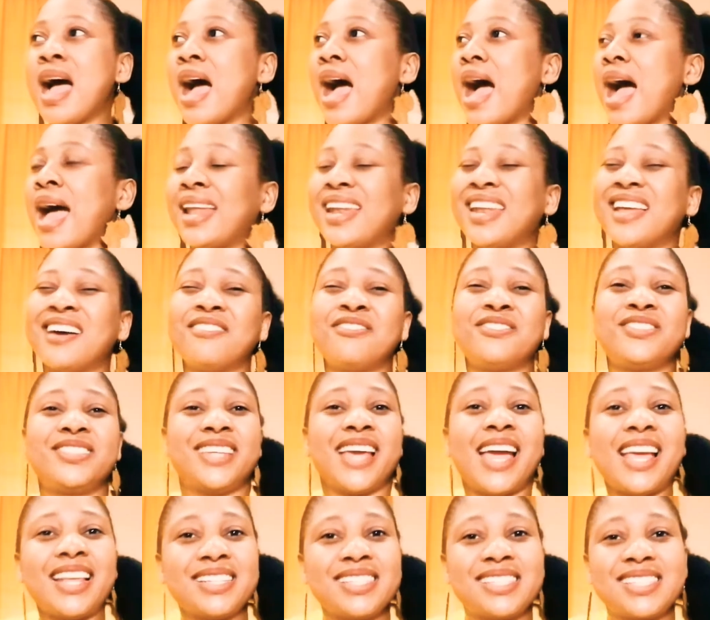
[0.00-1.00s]
I love
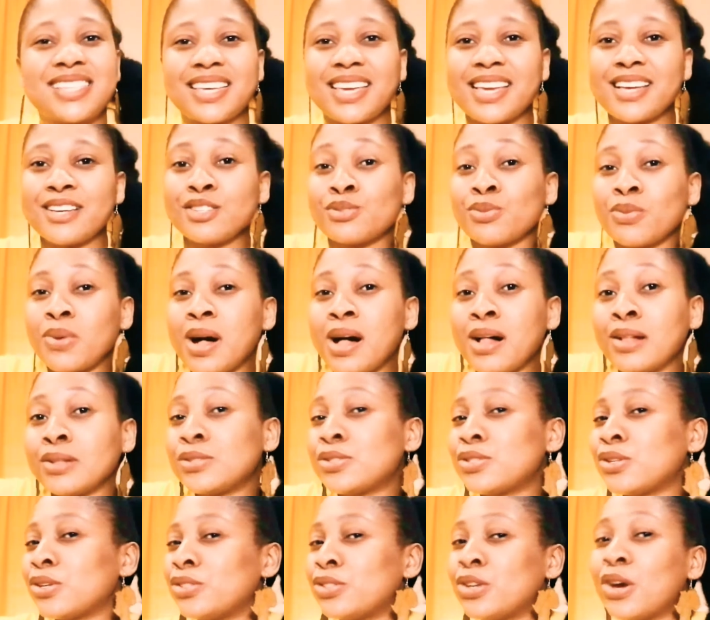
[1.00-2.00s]
dancing as well.
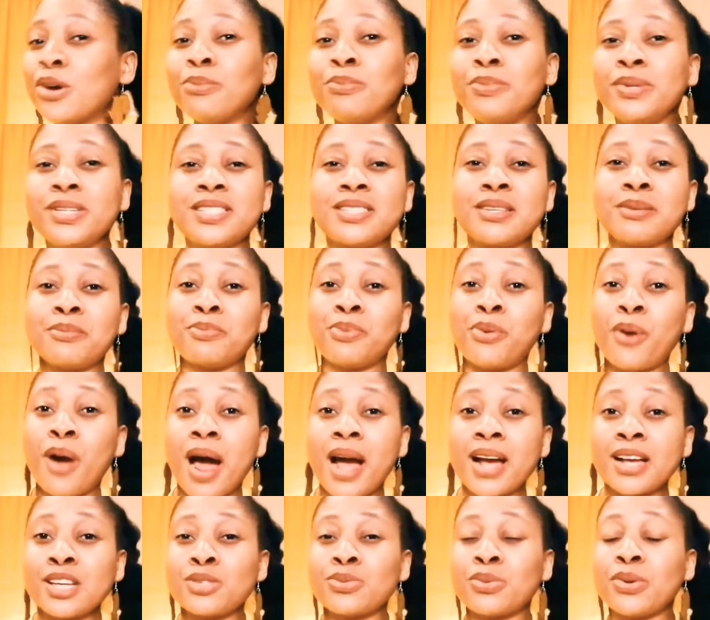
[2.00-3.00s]
So don't be
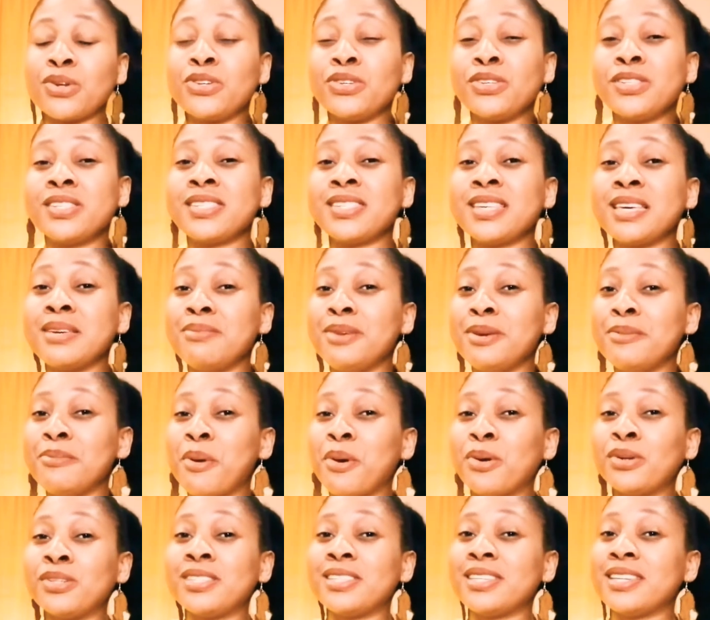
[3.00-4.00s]
surprised when you see me
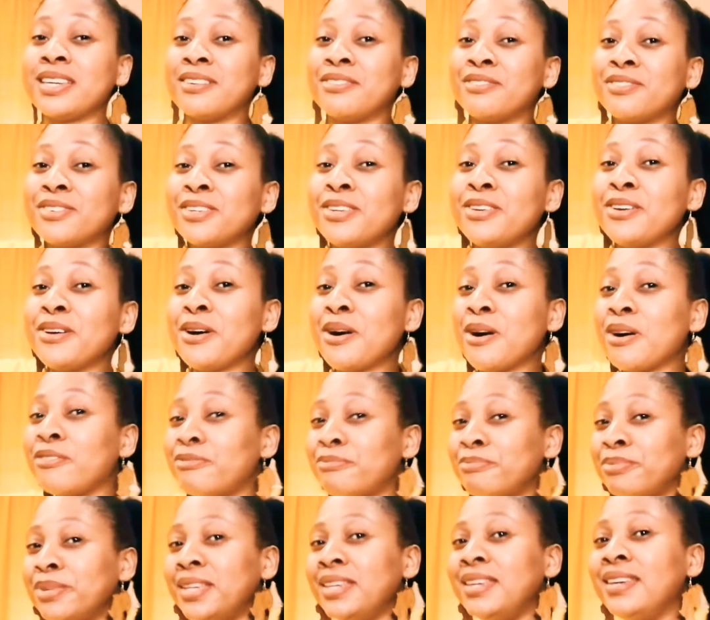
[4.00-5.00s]
posting a video
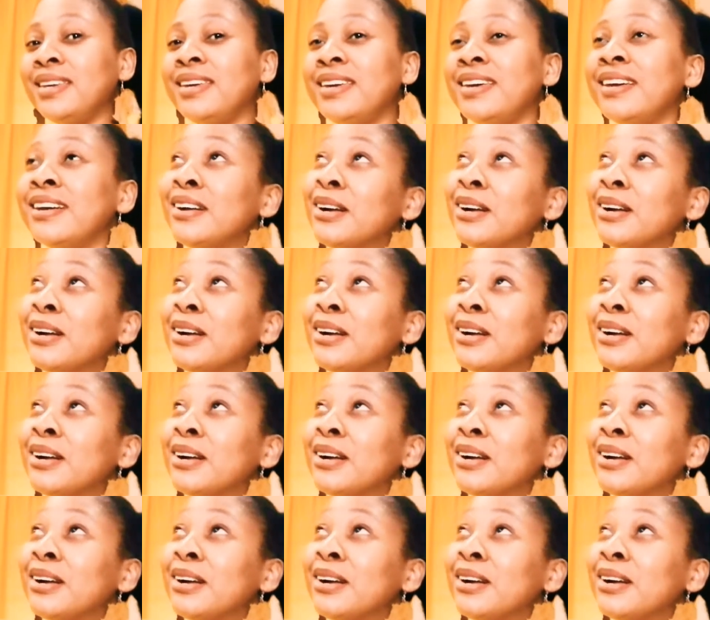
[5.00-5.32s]
of me